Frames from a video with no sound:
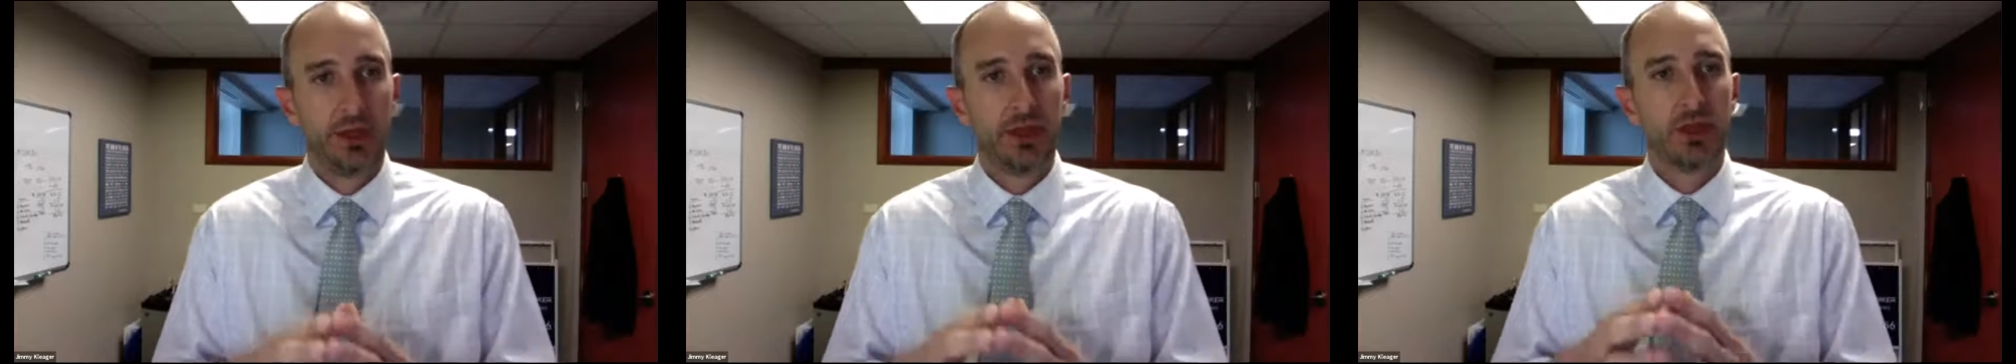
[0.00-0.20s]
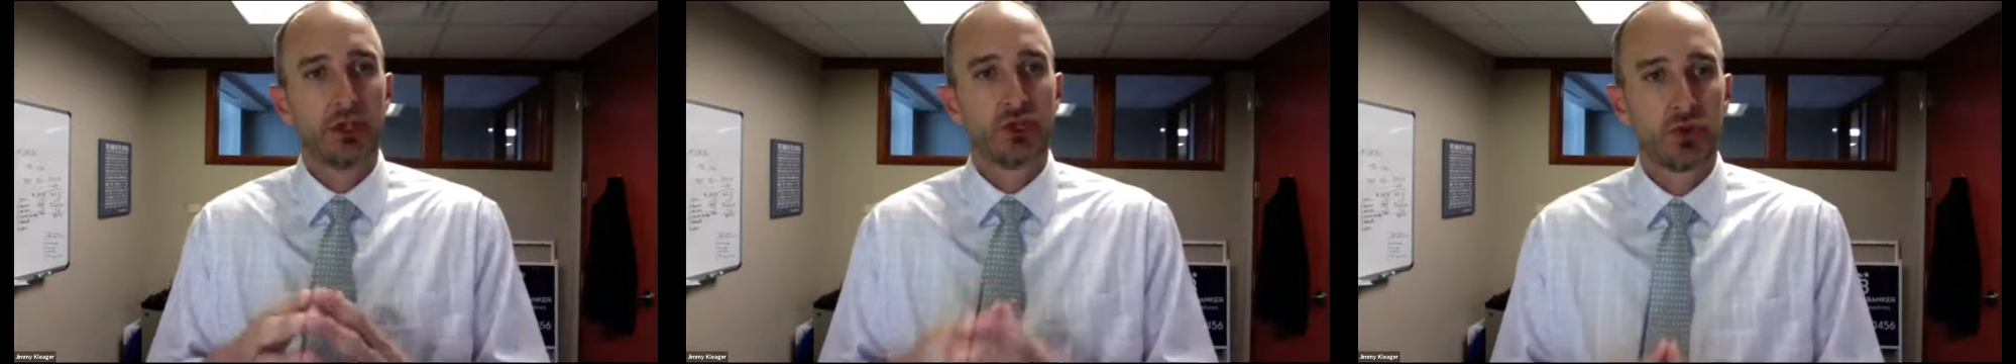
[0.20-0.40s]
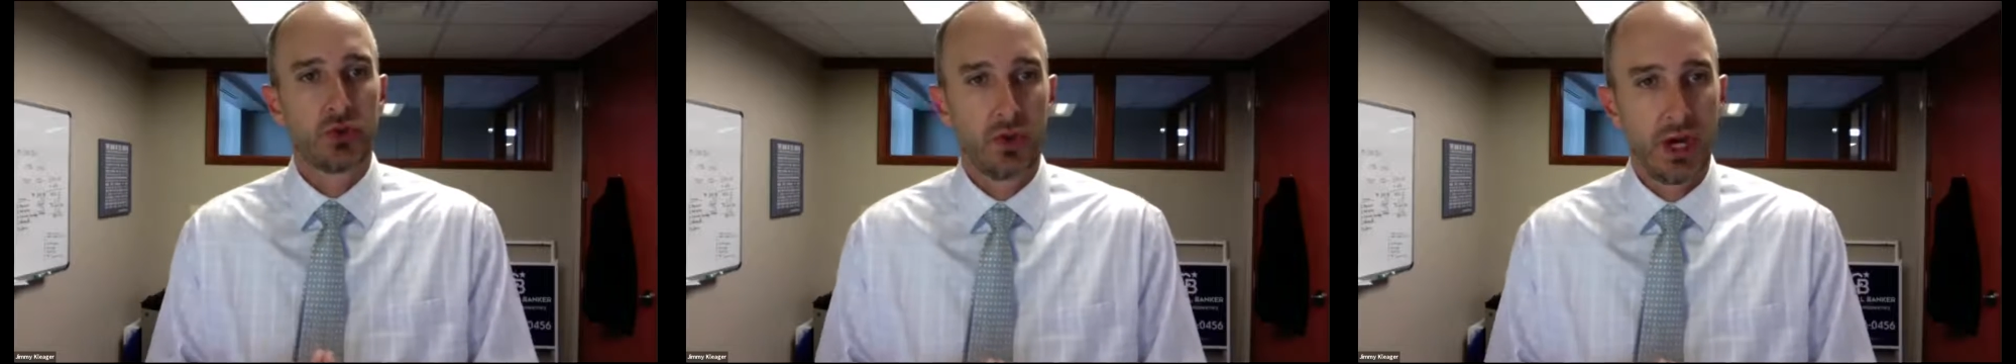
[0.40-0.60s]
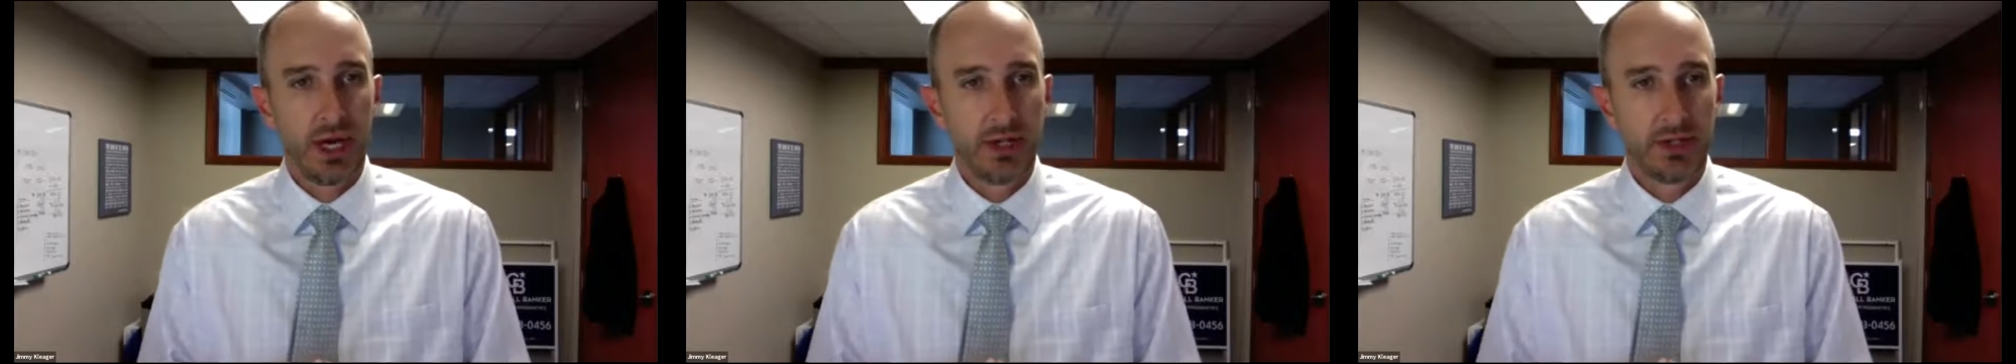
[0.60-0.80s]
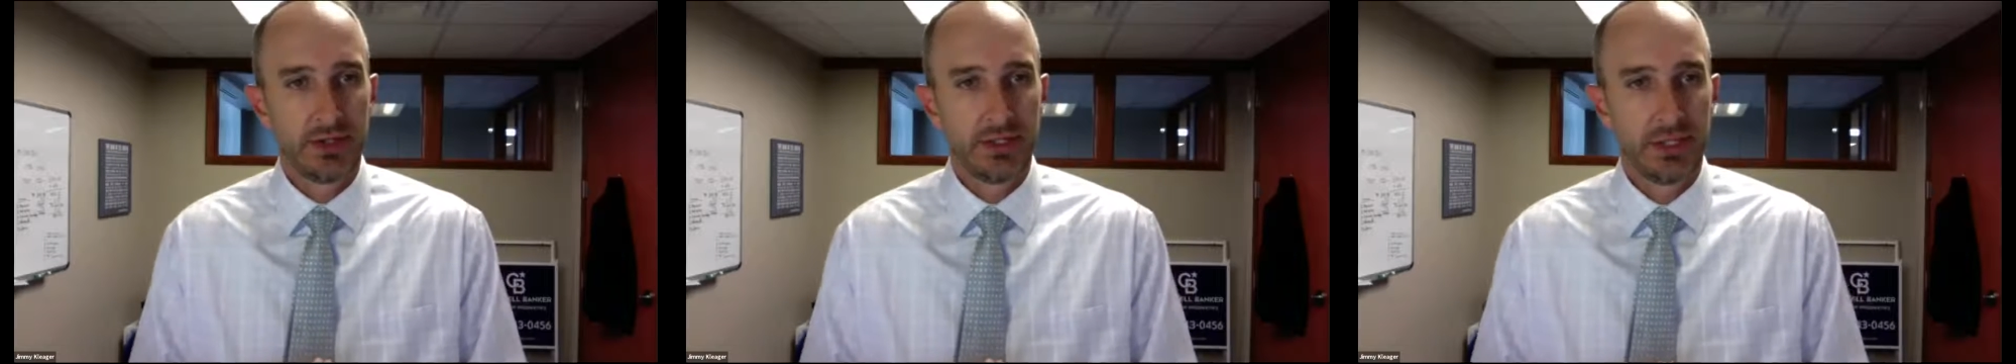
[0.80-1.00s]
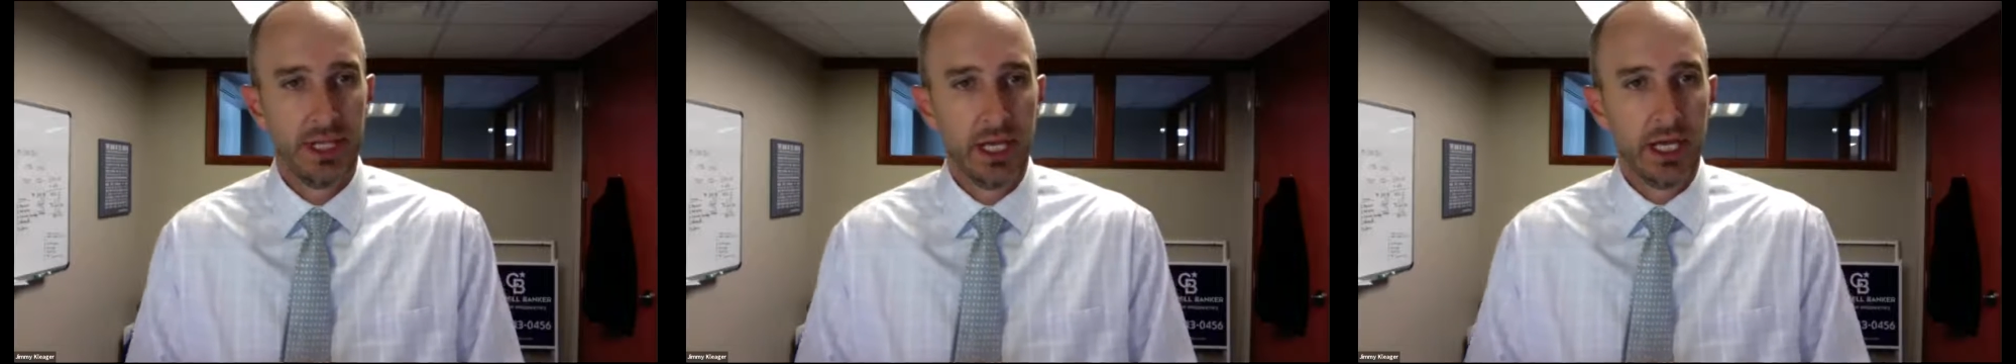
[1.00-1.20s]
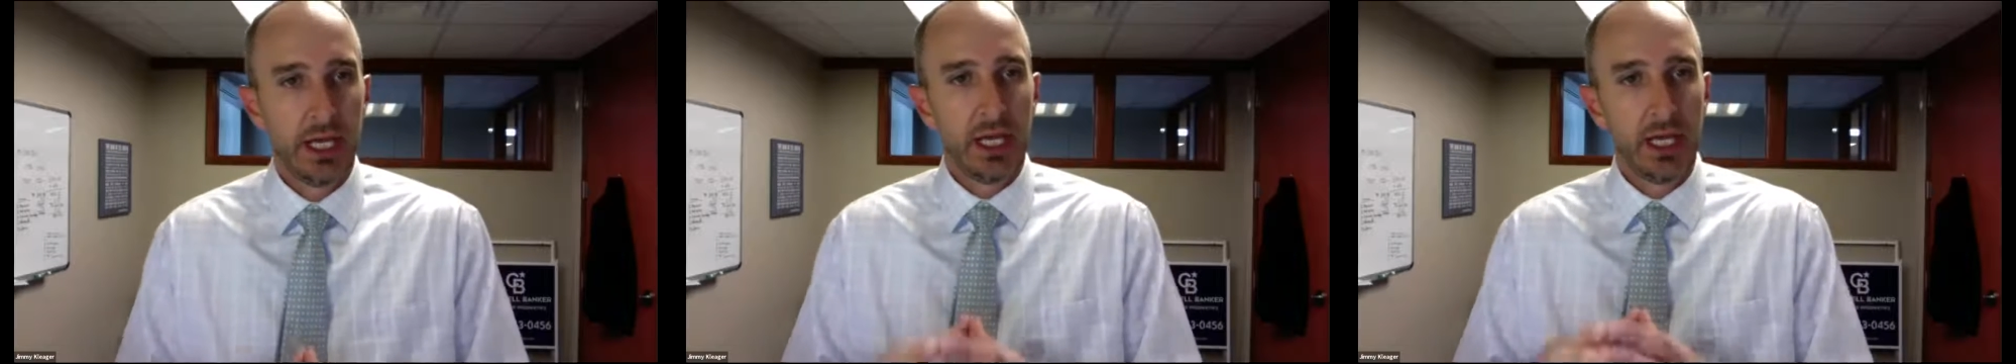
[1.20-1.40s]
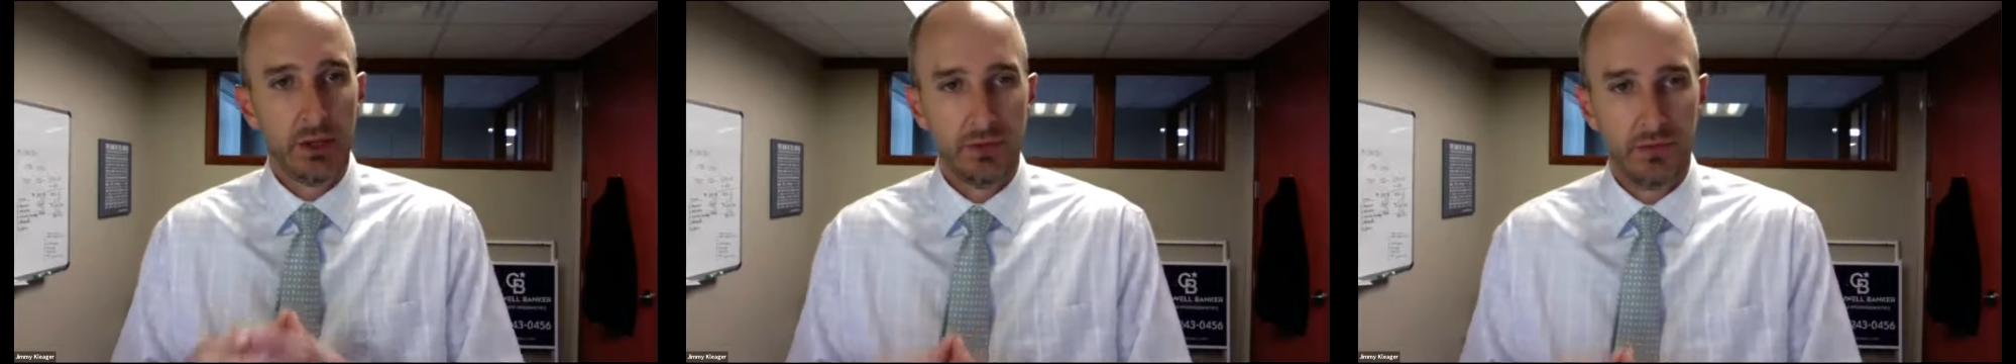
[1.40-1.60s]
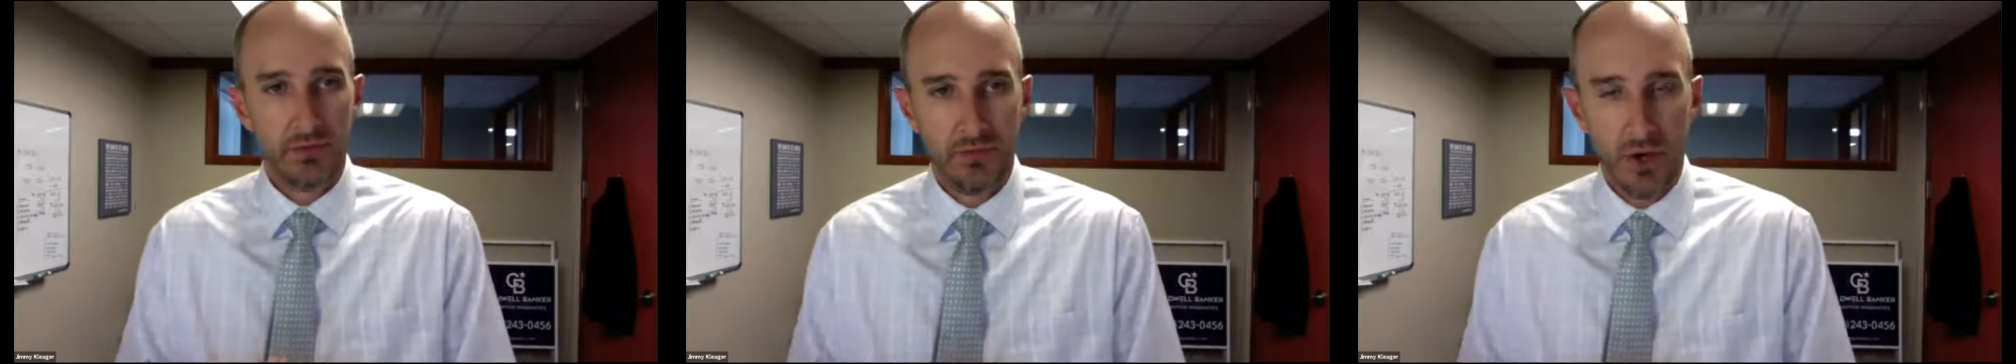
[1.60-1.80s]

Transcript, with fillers: the trust in